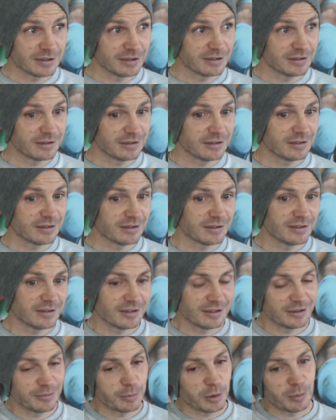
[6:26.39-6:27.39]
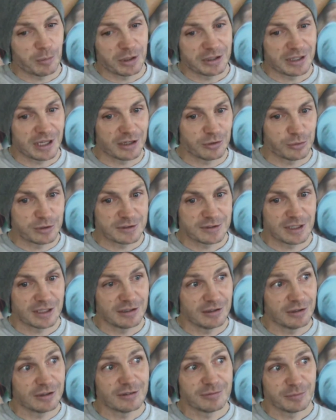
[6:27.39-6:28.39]
And you know, my dad always
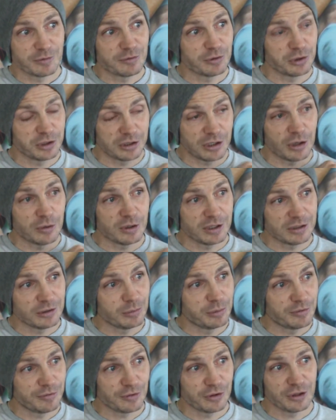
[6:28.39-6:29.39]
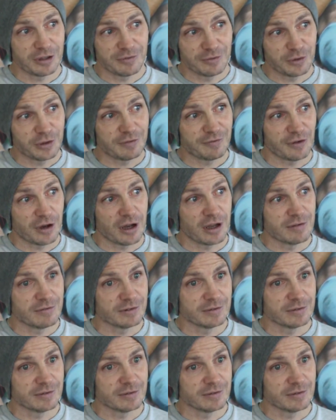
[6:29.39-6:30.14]
said, look, before you know it, you'll be 30, 35.